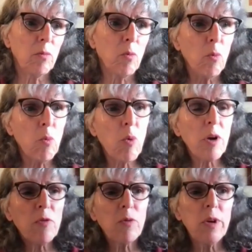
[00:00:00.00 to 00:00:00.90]

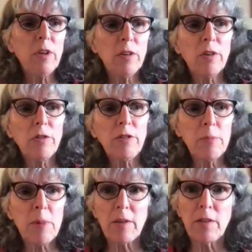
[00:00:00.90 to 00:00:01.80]
what if we learned
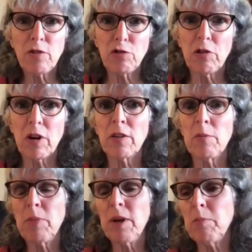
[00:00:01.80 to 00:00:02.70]
about this drug and
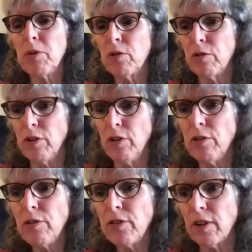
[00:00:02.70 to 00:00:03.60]
the people who
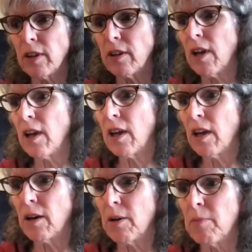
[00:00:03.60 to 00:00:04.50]
use it
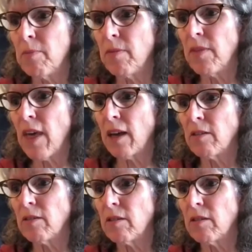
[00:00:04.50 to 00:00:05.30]
that